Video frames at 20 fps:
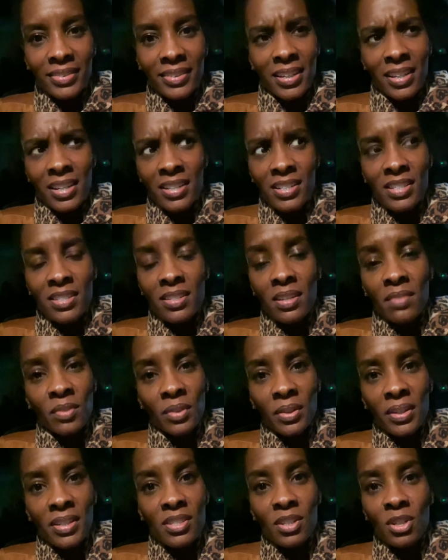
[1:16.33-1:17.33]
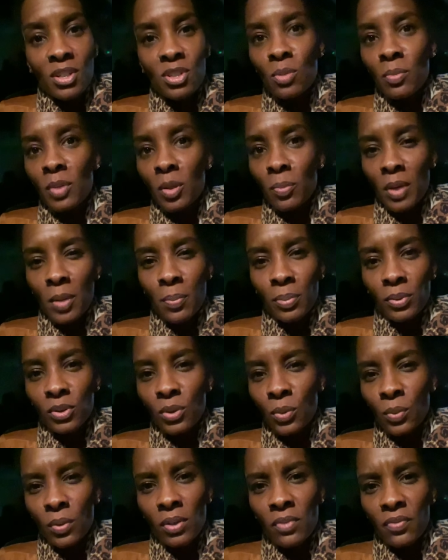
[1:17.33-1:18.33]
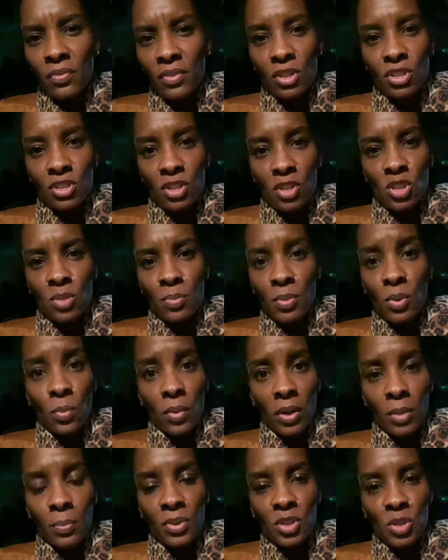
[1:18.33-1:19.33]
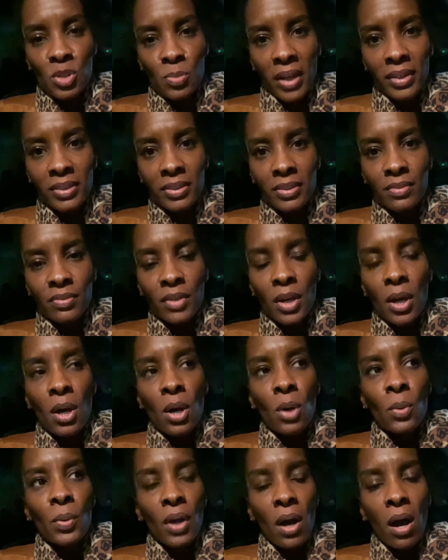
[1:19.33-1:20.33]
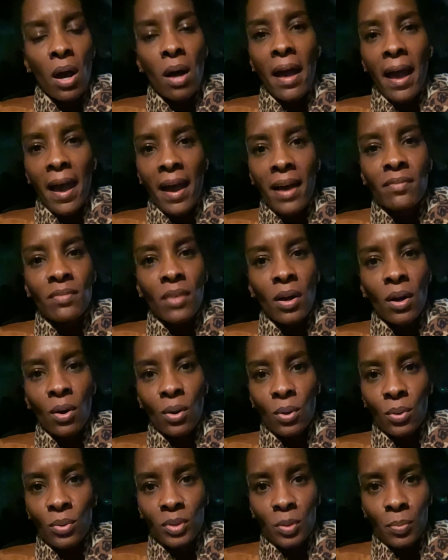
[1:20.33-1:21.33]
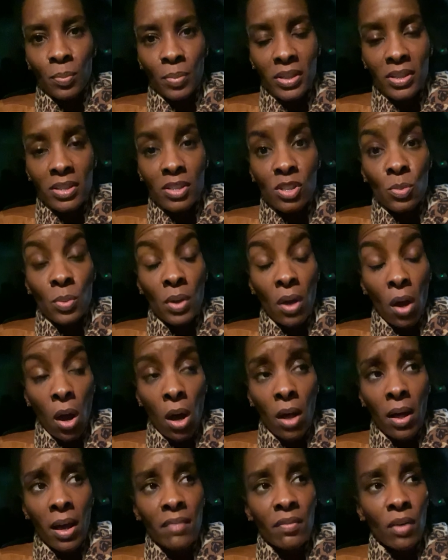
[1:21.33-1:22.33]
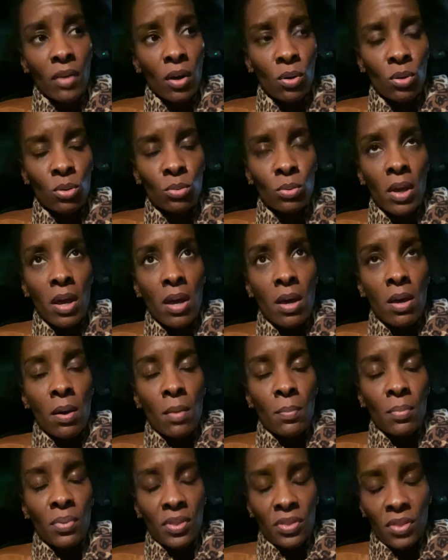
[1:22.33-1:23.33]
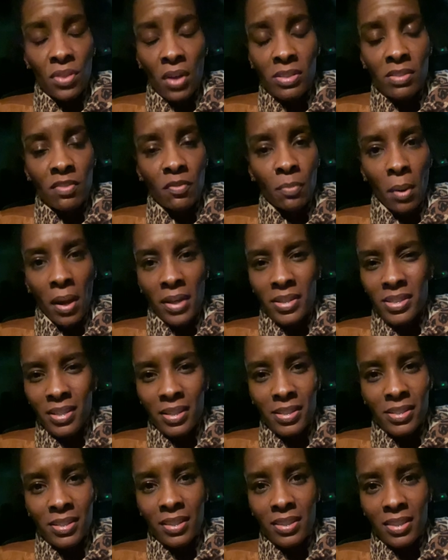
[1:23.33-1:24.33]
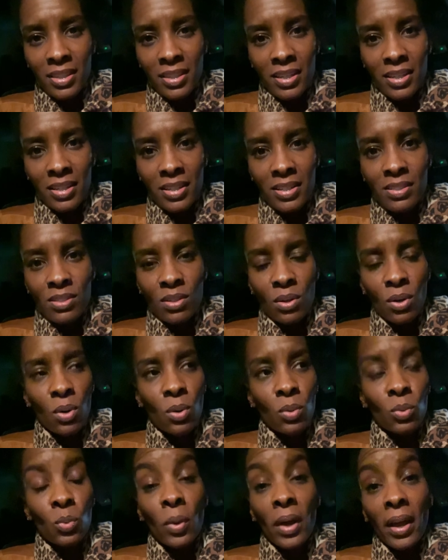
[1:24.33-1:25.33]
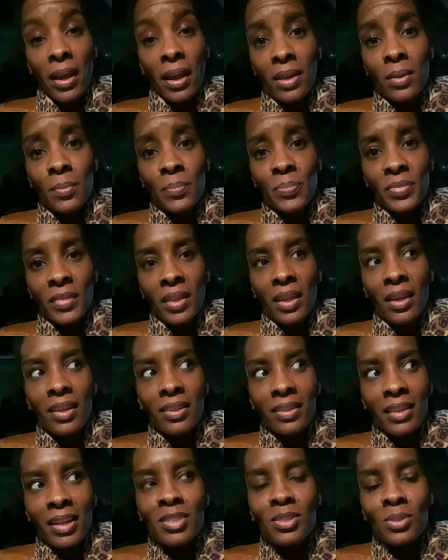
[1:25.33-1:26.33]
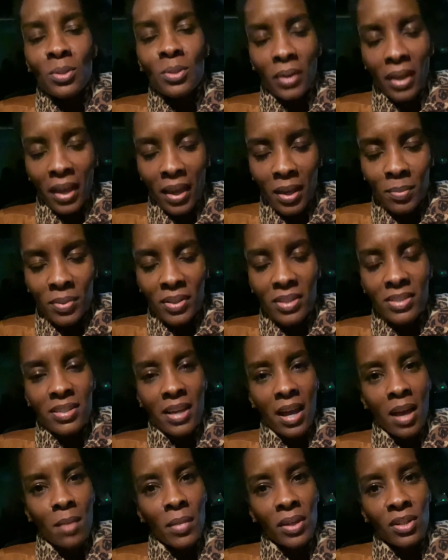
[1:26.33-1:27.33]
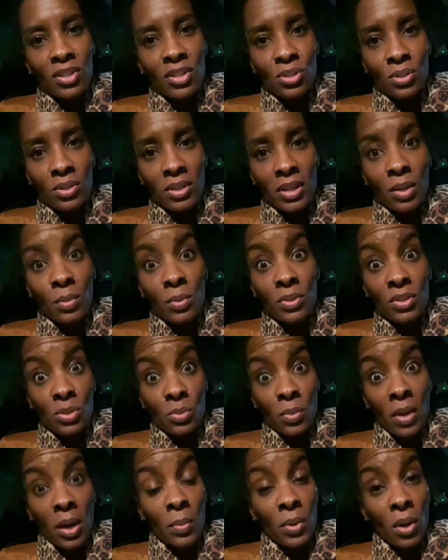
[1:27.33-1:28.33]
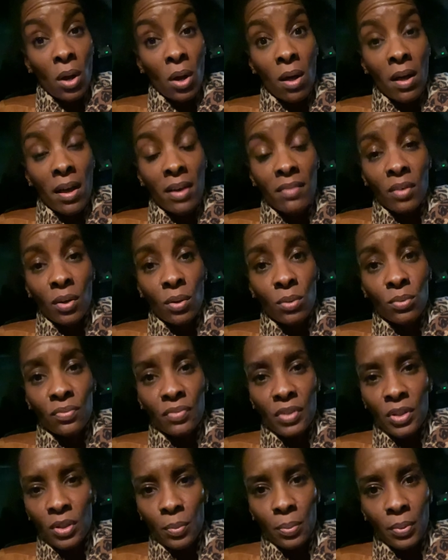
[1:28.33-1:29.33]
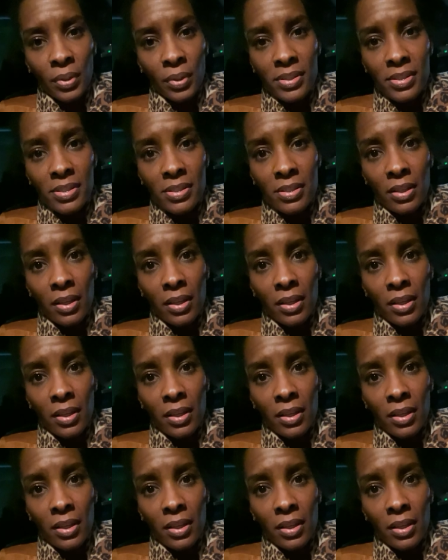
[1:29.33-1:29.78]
It just never is. There are too many people in the world for there just to be one perspective. We all have our own opinions. We all have our own thoughts of processing things, our own way. And that's okay because God made us unique, which is why we all have our own fingerprints.